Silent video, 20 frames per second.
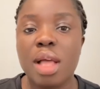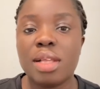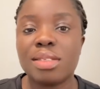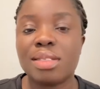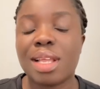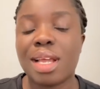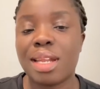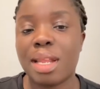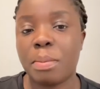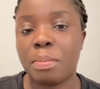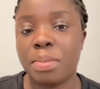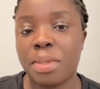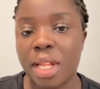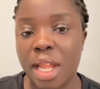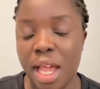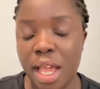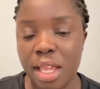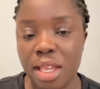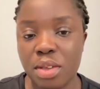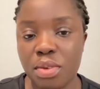start
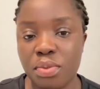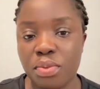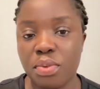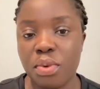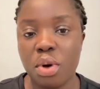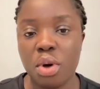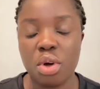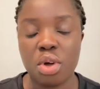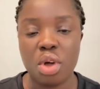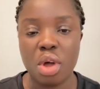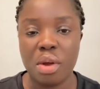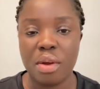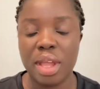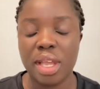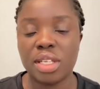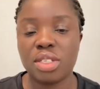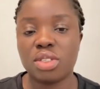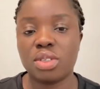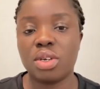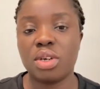applying for
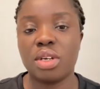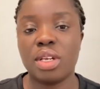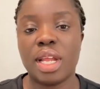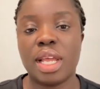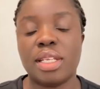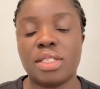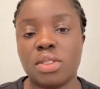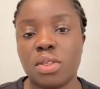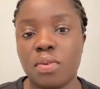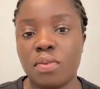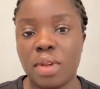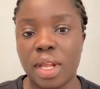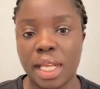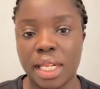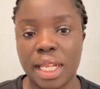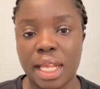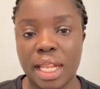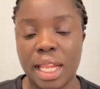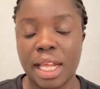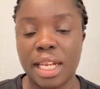correction and stuff like that,